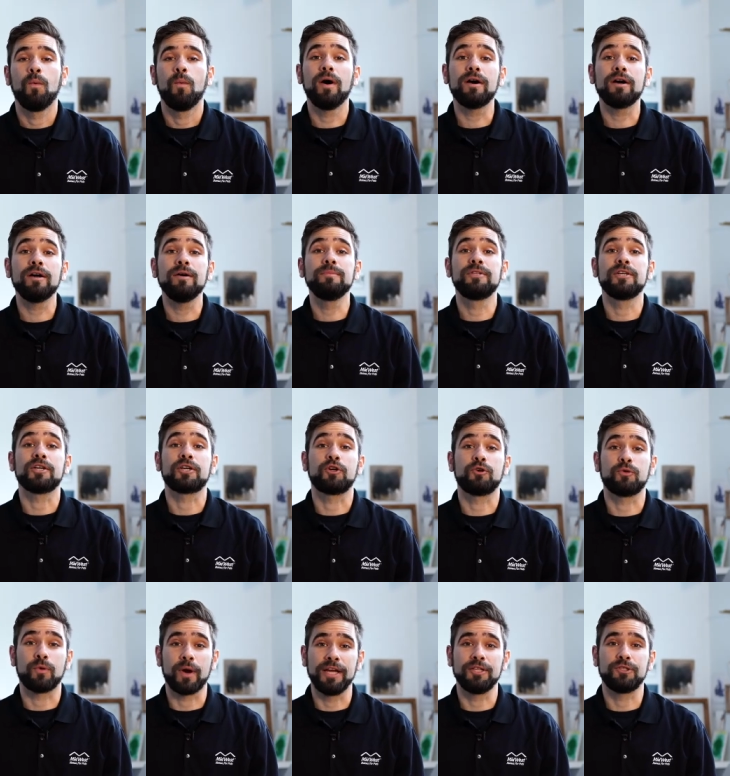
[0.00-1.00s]
Welcome to
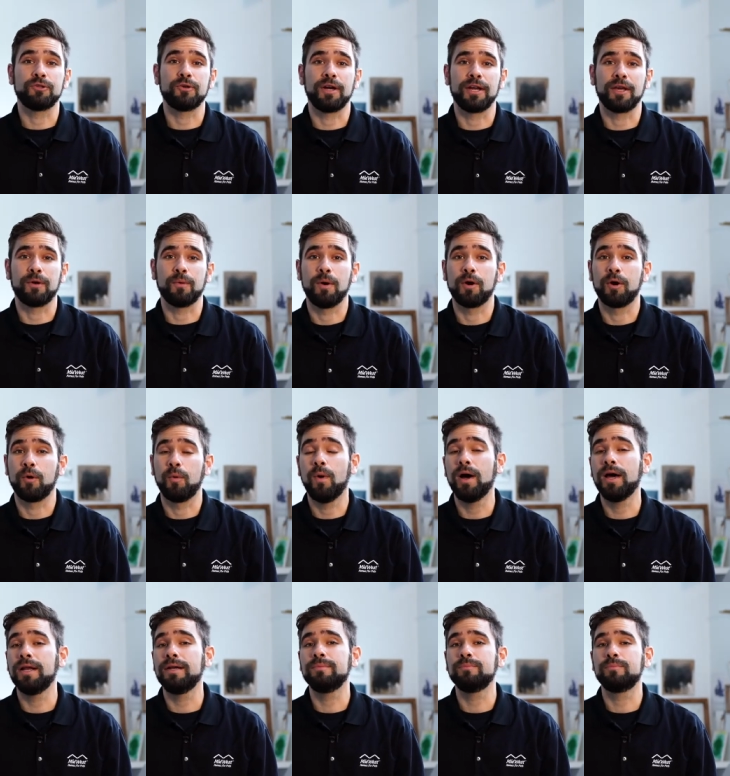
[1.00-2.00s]
Crate Training
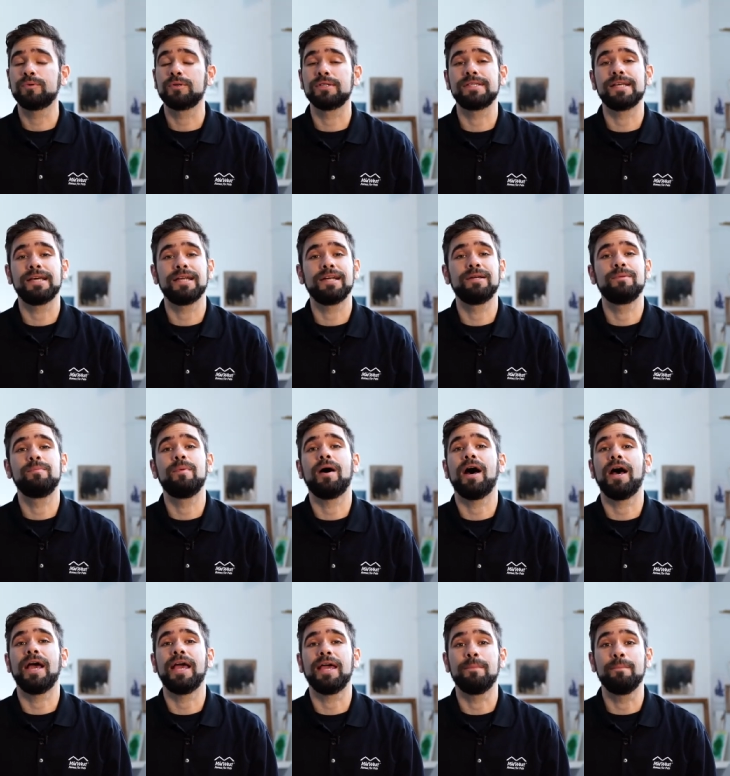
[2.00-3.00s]
101, presented
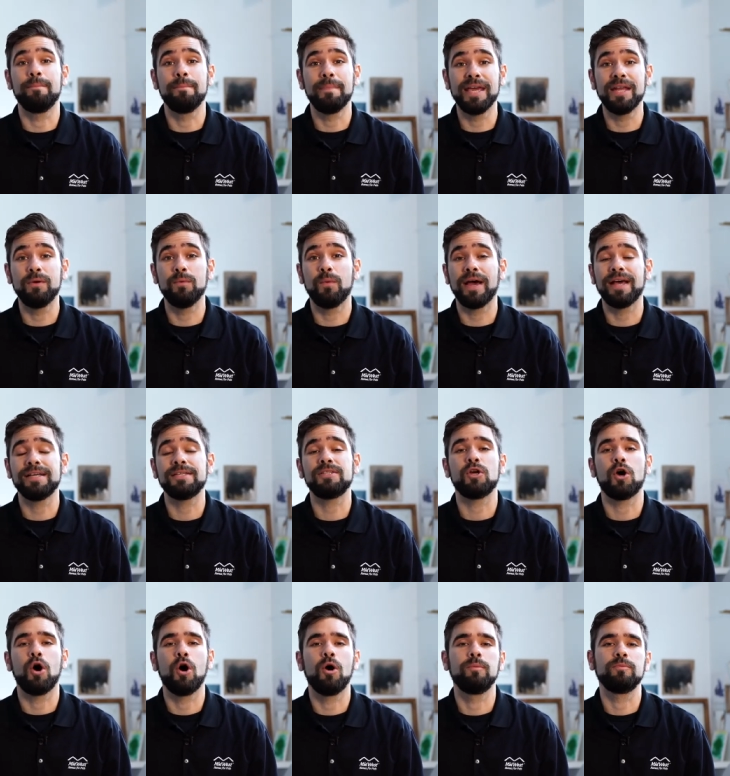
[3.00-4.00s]
by
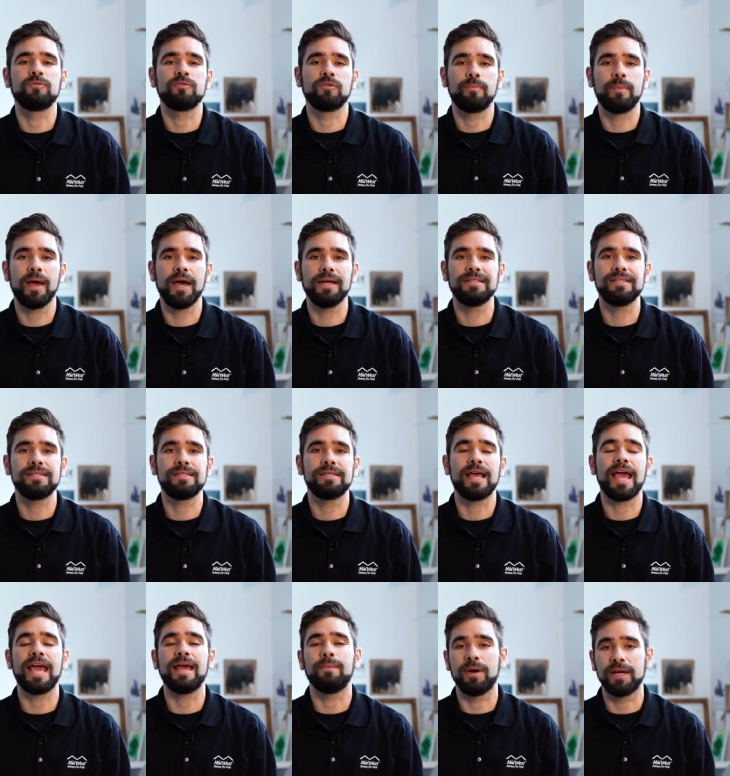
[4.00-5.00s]
Midwest Homes for
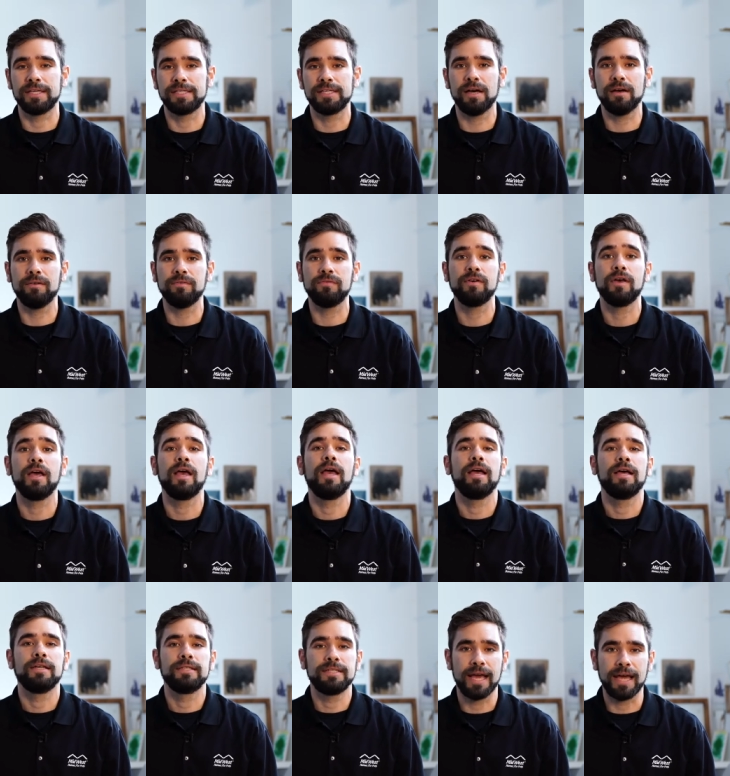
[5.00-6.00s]
Pets and myself,
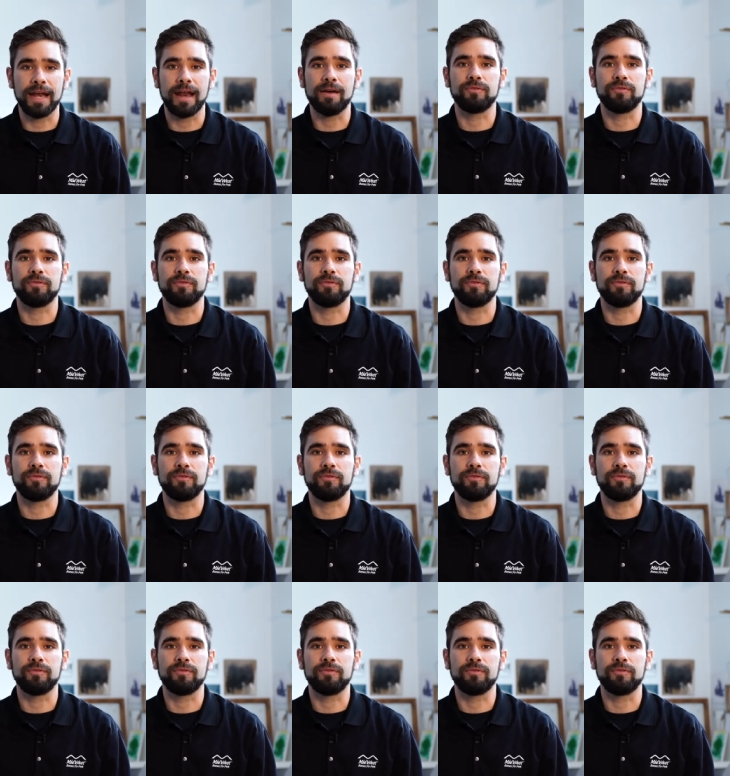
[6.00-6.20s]
Ted